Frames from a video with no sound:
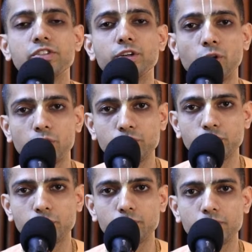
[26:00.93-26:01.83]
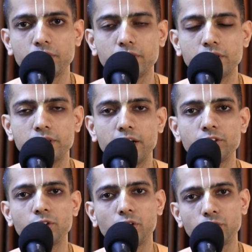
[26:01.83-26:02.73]
day also. That
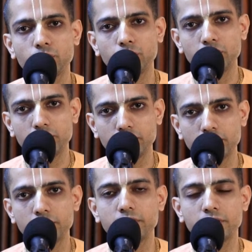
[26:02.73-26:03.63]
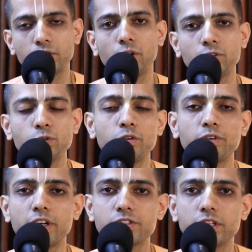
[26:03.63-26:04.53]
is also a
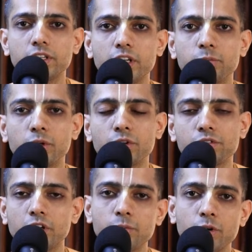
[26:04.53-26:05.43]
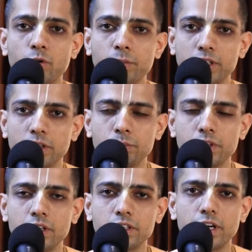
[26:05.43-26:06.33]
fasting day because Srila Prabhupada
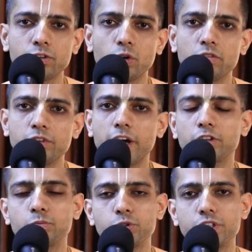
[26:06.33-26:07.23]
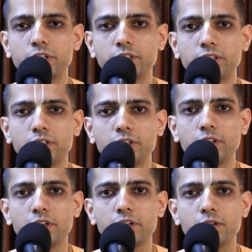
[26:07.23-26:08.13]
appeared. That is called Vyas Puja Day.
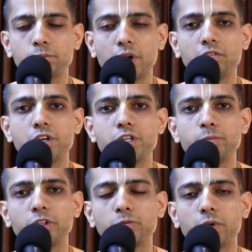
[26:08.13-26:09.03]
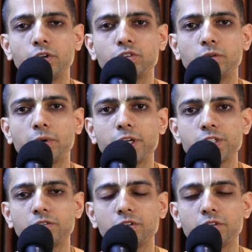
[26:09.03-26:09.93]
By worshipping spiritual
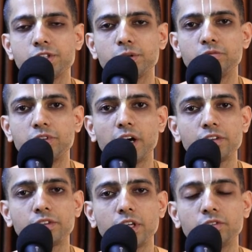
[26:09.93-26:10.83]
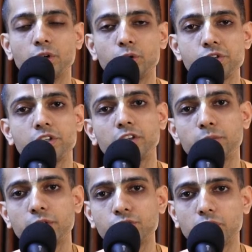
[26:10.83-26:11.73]
master, we worship Vyas Dev, the original
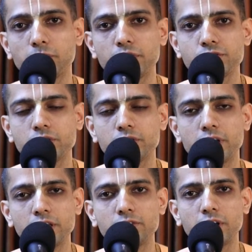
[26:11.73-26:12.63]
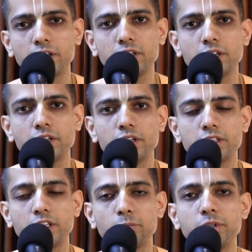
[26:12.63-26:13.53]
spiritual master. That is why
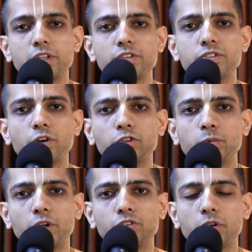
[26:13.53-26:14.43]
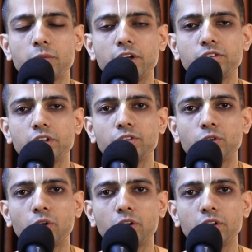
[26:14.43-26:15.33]
the appearance day of spiritual master is
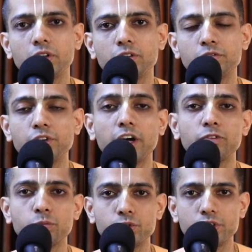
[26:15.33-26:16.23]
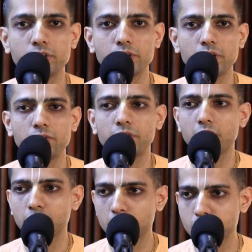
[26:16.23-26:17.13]
called Vyas Puja. When I
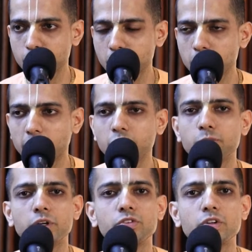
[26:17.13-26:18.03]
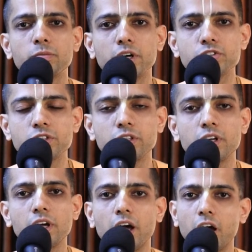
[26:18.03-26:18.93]
am worshipping my spiritual master,
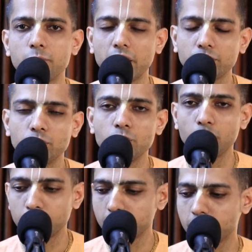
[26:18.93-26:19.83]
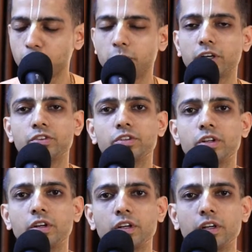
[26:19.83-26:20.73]
I am actually offering respects
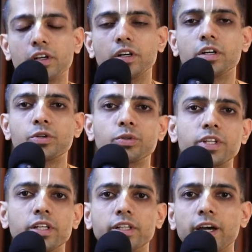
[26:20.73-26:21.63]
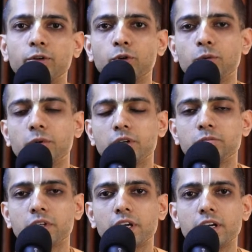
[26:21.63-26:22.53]
to the entire Guru
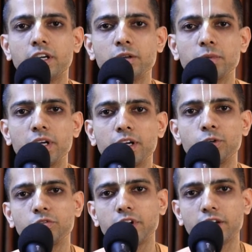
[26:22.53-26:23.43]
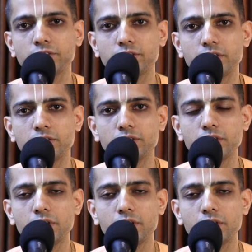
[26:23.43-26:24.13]
Parampara and ultimately to Vyasa Dev.